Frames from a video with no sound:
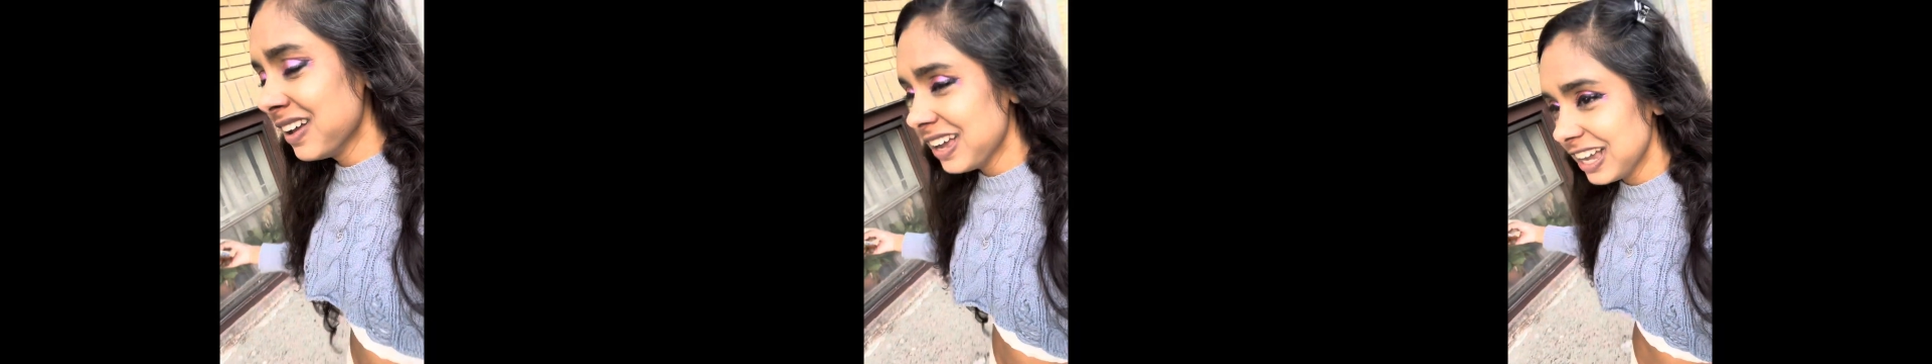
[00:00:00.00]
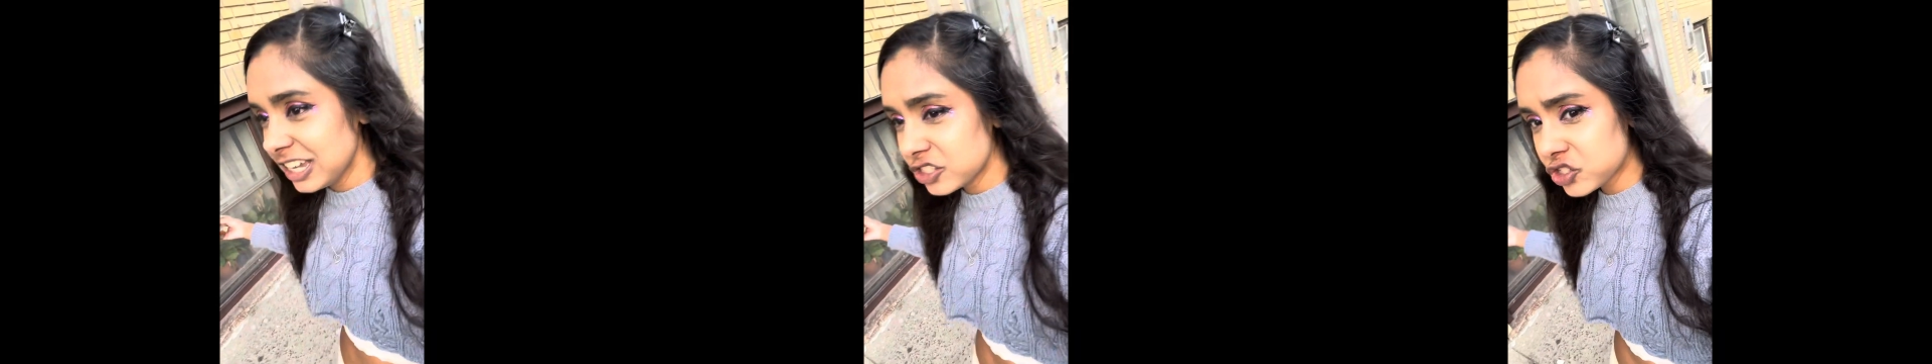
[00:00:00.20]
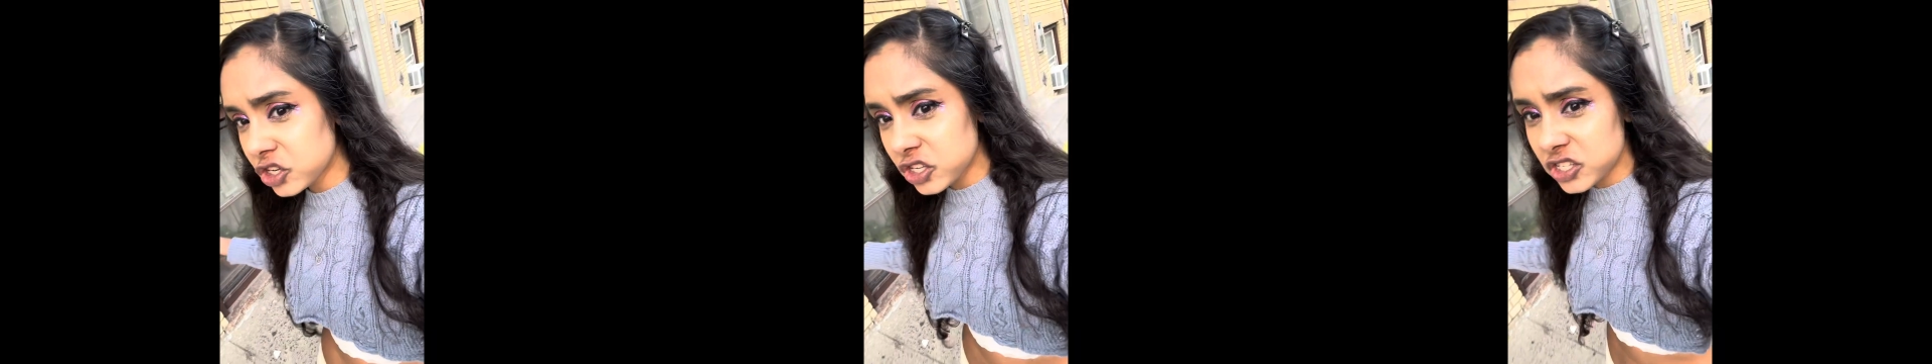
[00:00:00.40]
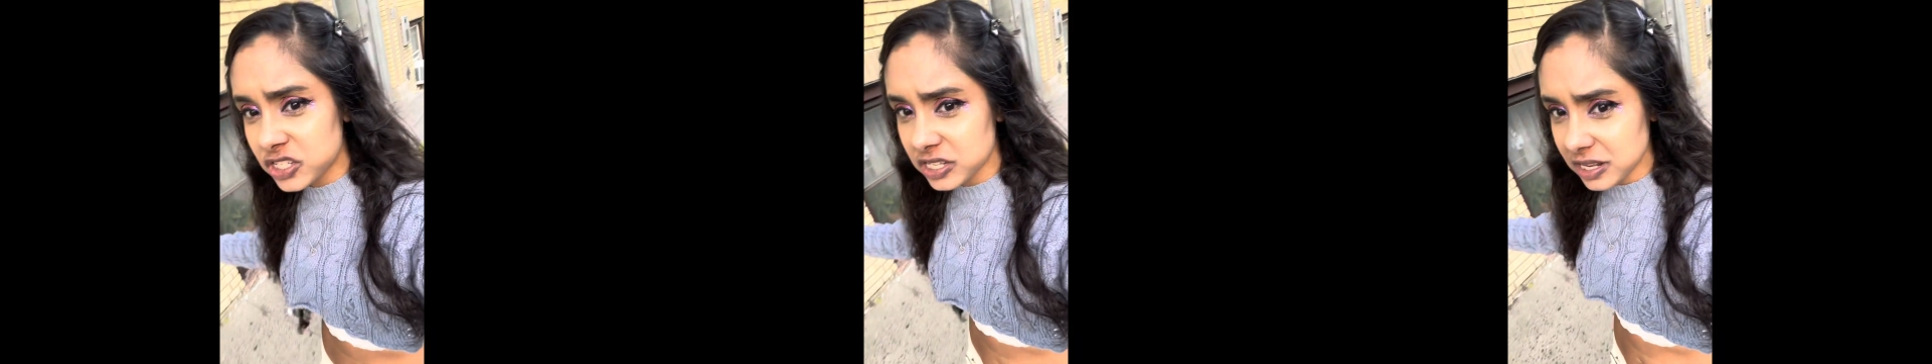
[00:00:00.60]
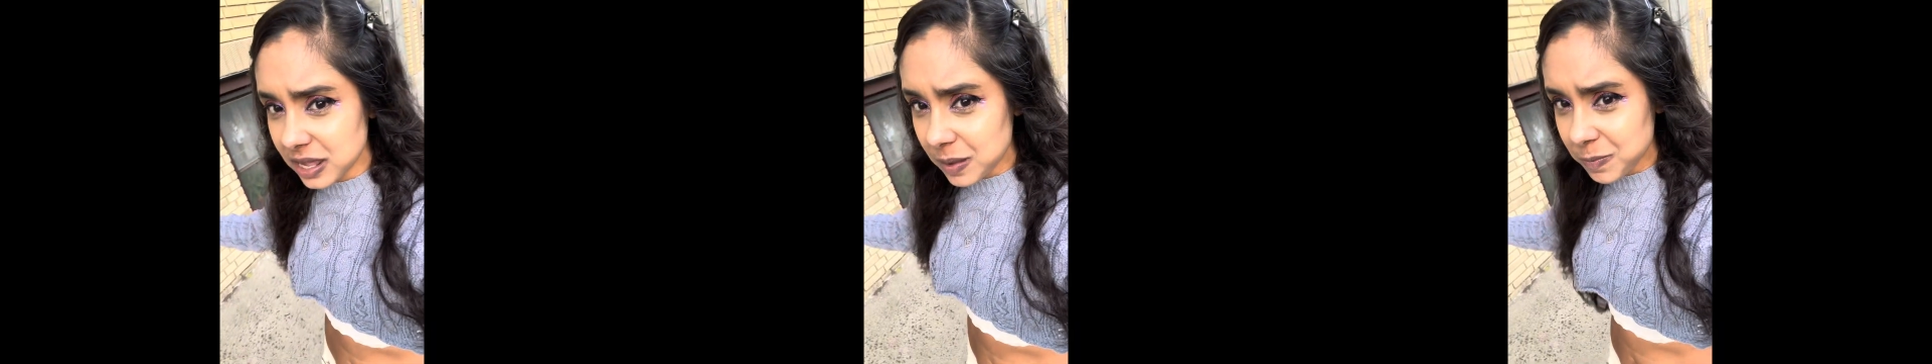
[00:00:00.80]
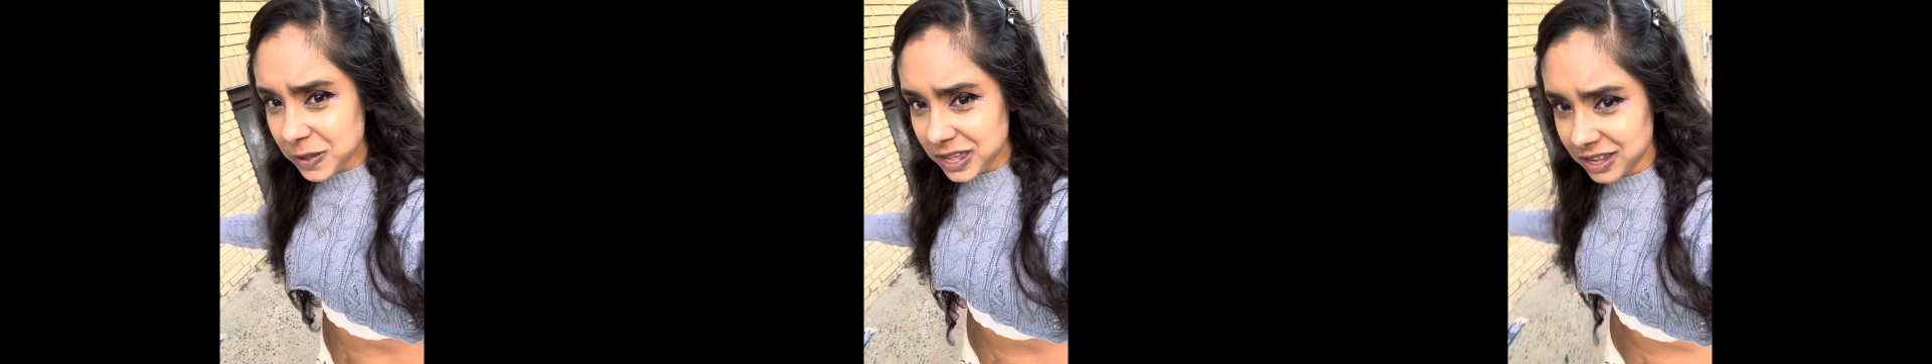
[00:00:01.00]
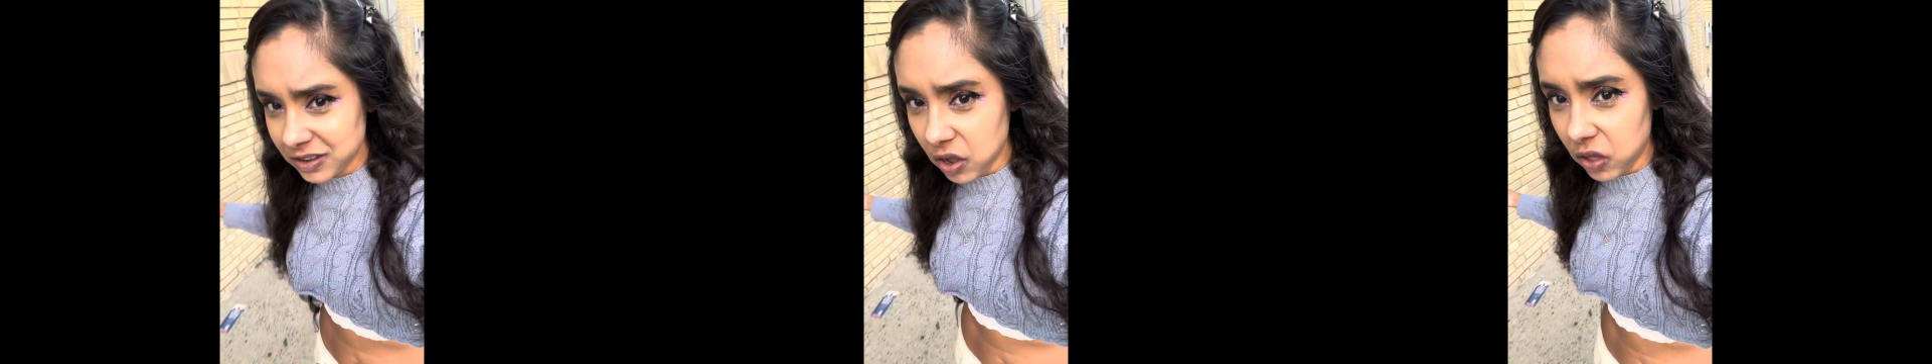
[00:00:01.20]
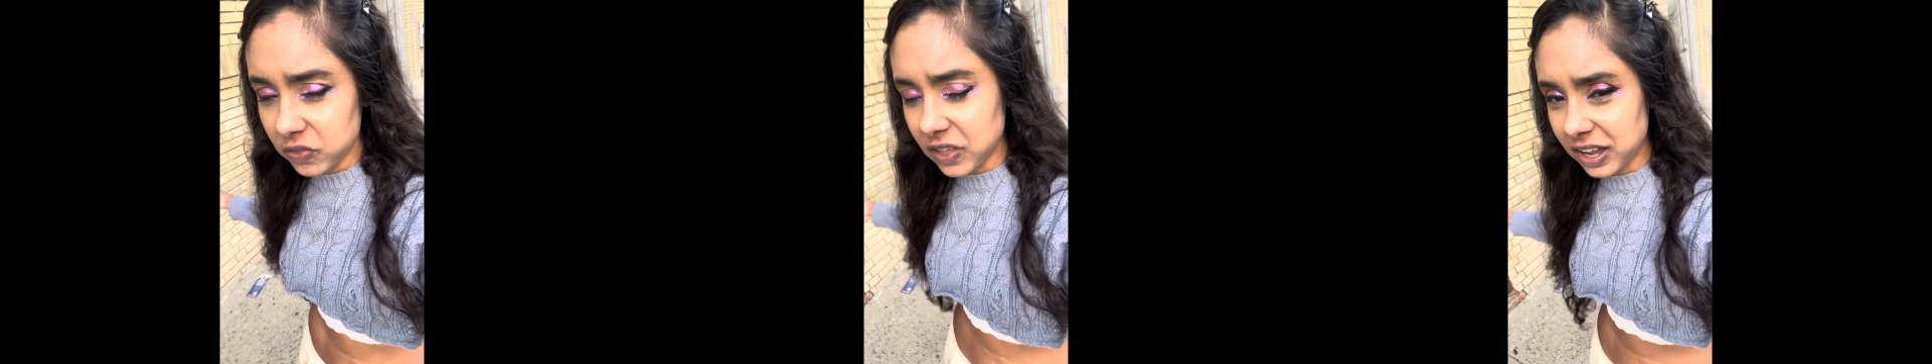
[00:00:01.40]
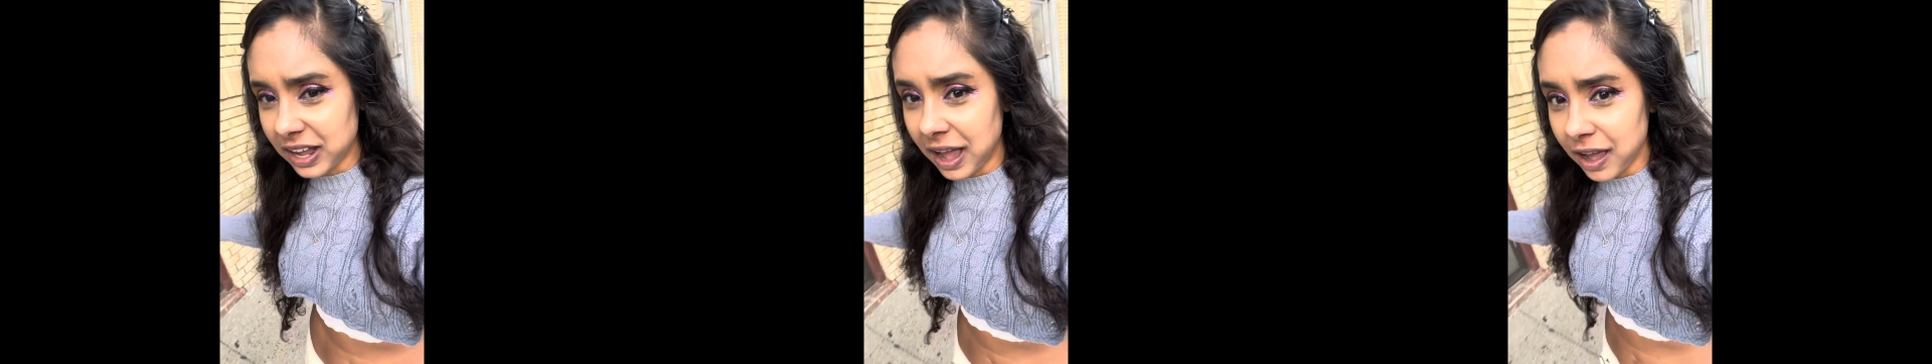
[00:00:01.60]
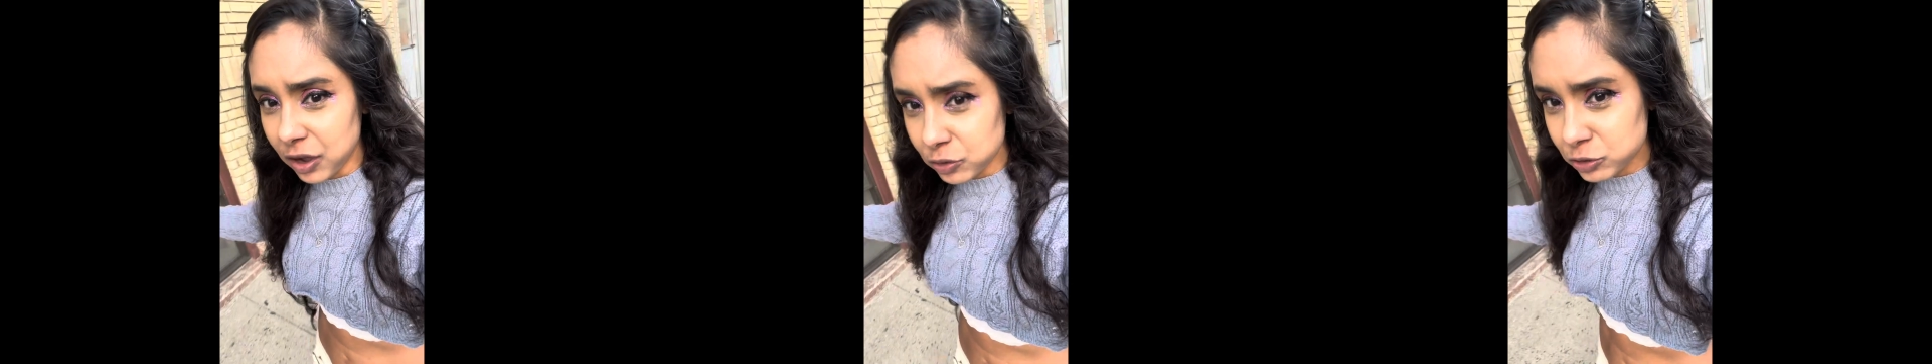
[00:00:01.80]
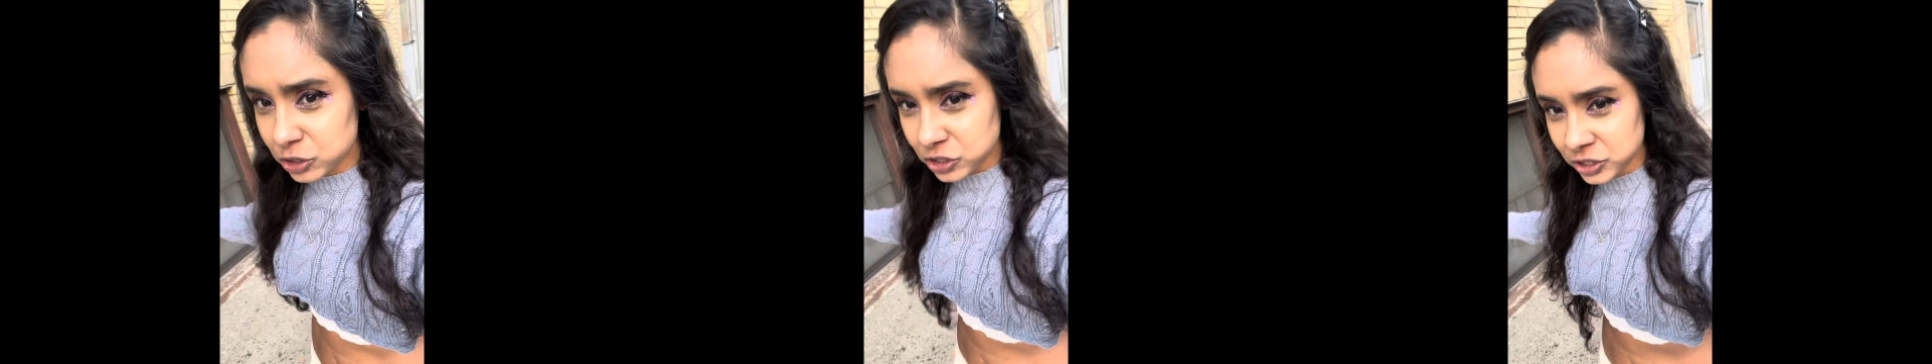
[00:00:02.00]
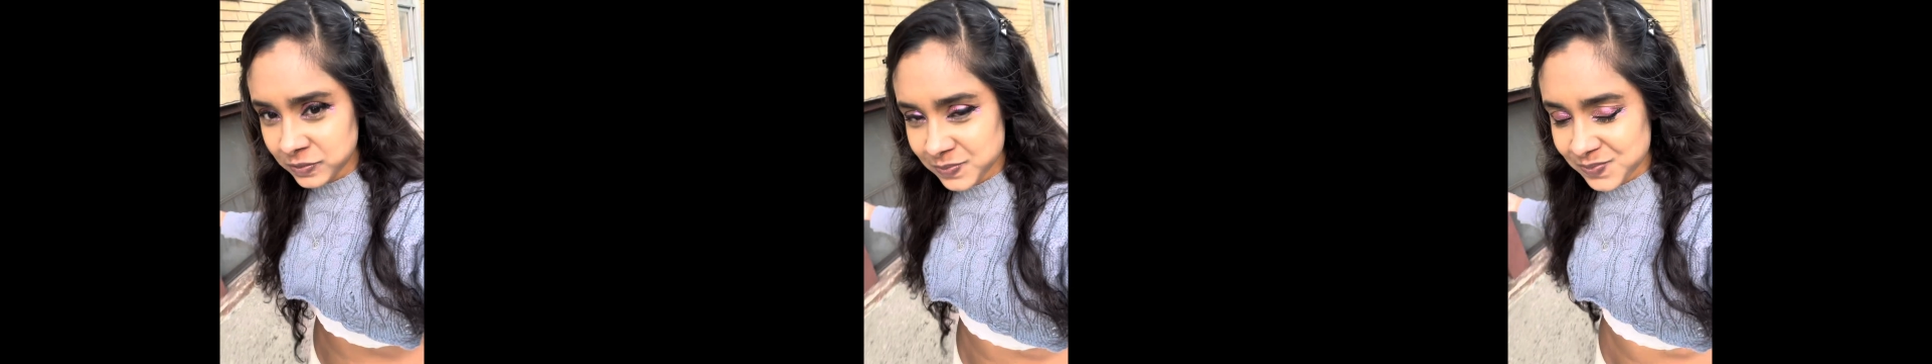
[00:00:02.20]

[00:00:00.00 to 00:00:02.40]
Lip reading: He's just sleeping on the couch,